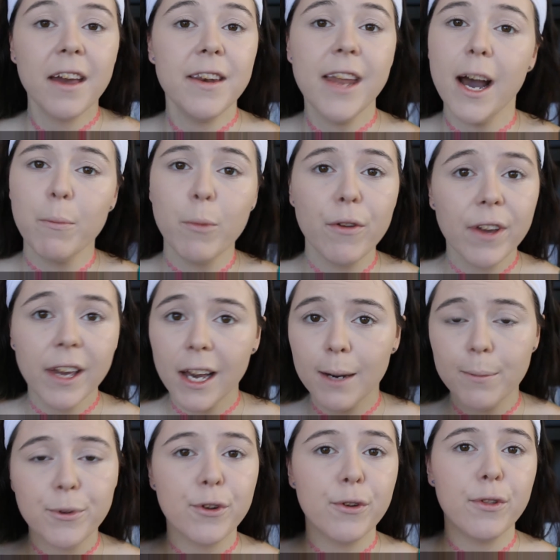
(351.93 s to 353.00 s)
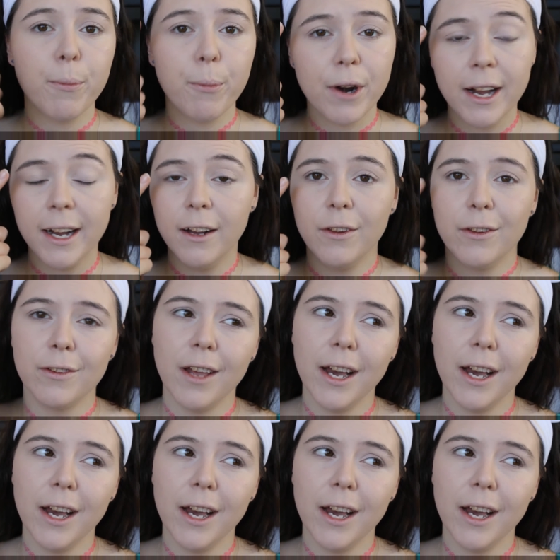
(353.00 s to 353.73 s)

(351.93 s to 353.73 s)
Now moving up to the brows,